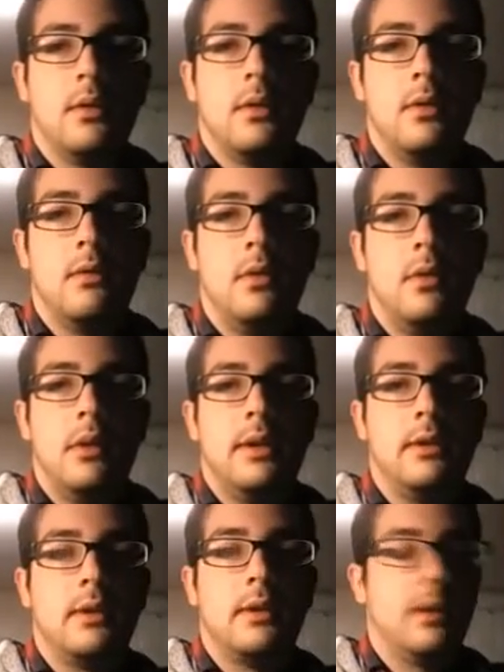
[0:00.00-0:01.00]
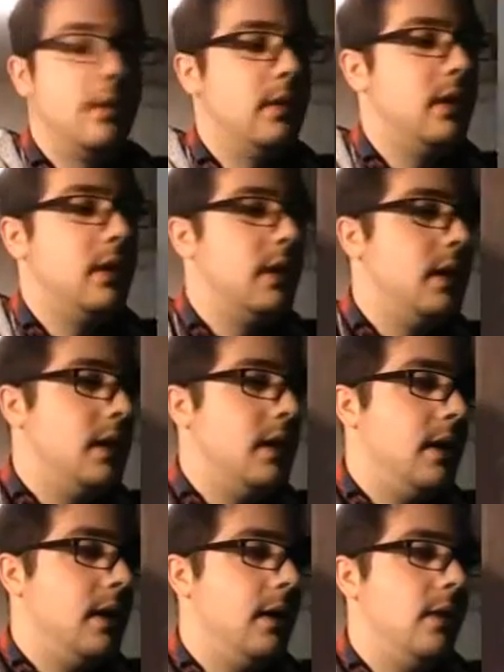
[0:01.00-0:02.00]
Forest.
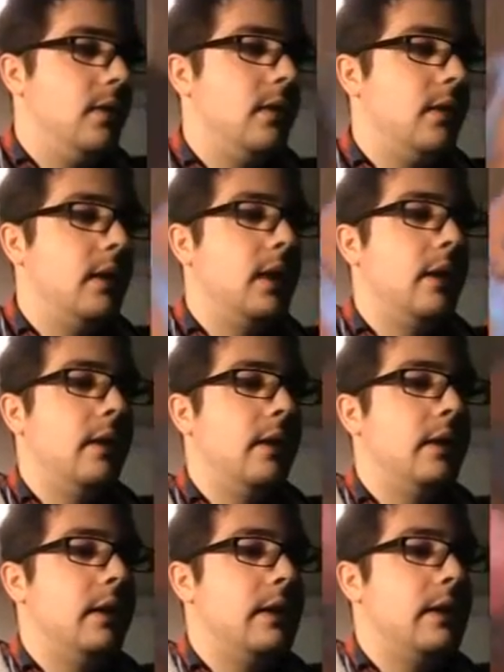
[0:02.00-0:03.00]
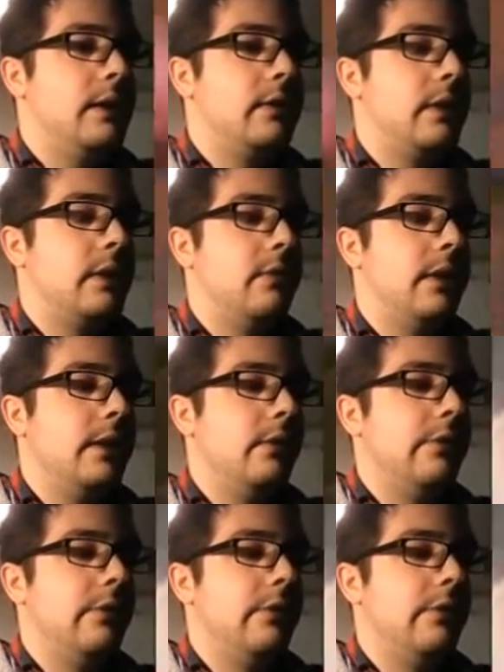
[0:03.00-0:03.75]
Alright, here's our rare or